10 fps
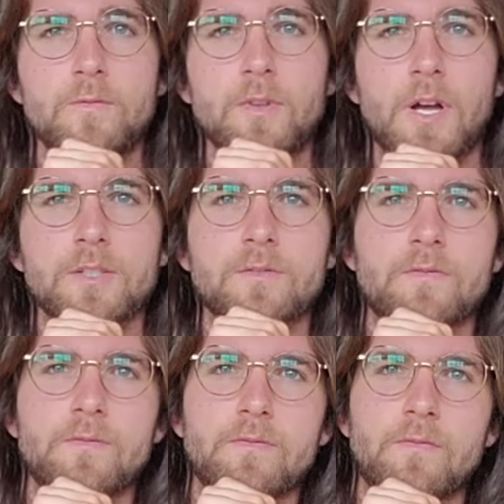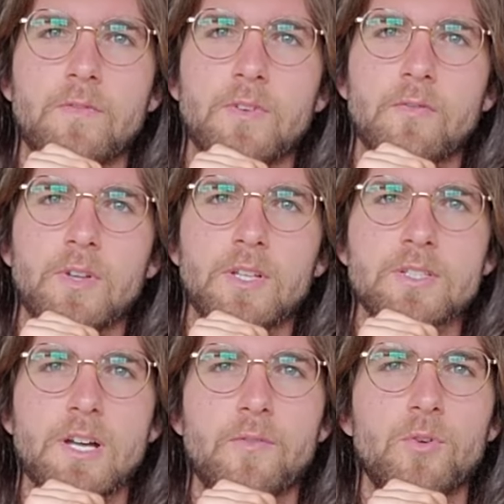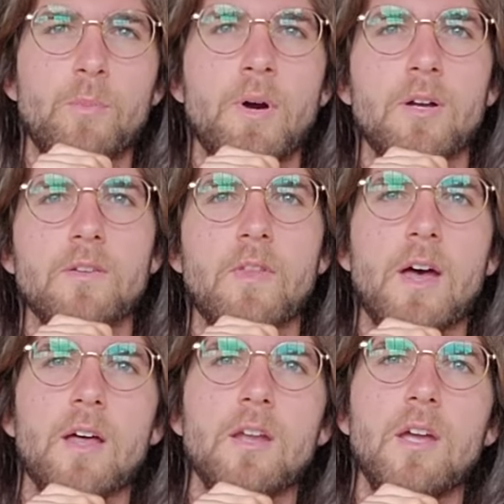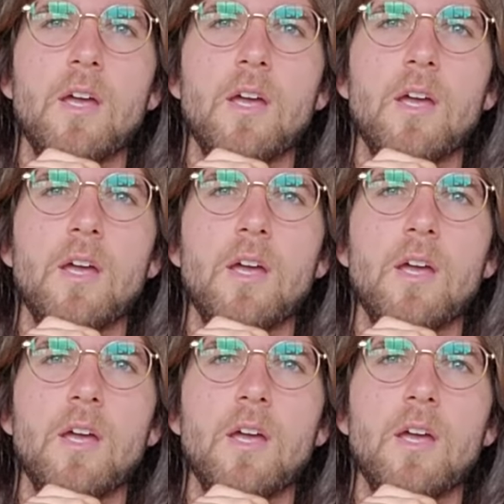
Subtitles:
philosophical part of that.